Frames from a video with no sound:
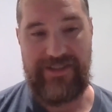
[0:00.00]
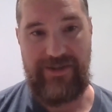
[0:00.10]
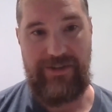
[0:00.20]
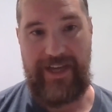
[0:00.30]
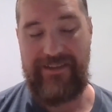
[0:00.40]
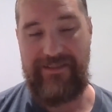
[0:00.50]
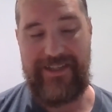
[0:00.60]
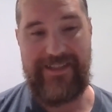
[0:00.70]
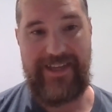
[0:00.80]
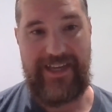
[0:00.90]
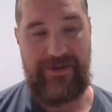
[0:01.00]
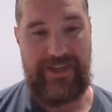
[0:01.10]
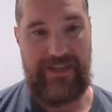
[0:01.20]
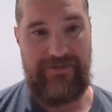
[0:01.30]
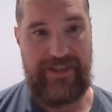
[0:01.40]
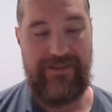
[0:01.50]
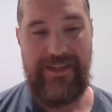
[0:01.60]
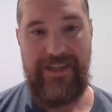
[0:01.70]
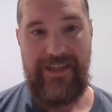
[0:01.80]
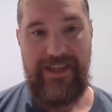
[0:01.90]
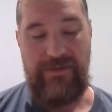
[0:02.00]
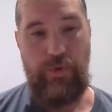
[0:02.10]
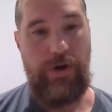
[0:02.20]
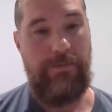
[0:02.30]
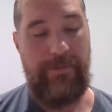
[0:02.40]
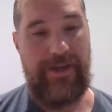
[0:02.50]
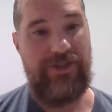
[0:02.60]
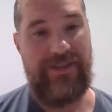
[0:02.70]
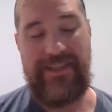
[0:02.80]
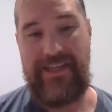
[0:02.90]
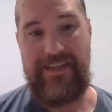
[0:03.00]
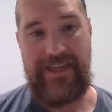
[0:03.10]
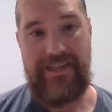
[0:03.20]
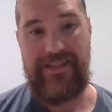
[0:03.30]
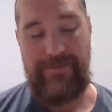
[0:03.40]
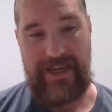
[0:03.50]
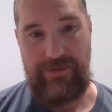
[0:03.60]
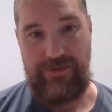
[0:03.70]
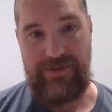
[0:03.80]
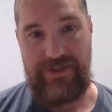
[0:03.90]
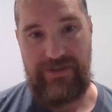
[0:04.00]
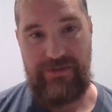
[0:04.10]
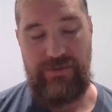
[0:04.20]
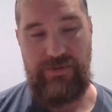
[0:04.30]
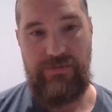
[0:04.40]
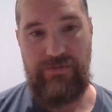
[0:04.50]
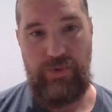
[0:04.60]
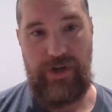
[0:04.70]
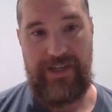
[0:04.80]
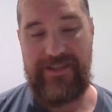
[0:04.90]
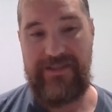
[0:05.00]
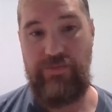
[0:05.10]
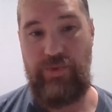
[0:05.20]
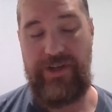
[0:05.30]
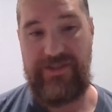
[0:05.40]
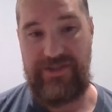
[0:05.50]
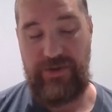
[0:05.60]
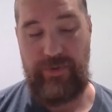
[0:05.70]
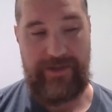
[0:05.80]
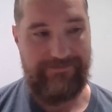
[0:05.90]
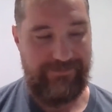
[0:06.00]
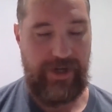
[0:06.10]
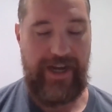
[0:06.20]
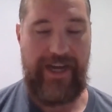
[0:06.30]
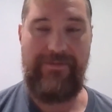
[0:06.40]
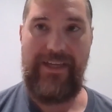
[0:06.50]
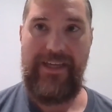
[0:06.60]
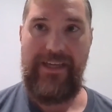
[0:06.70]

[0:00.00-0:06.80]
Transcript: So like, let's say you give it more permissions than it needs to be able to do what it's doing, right?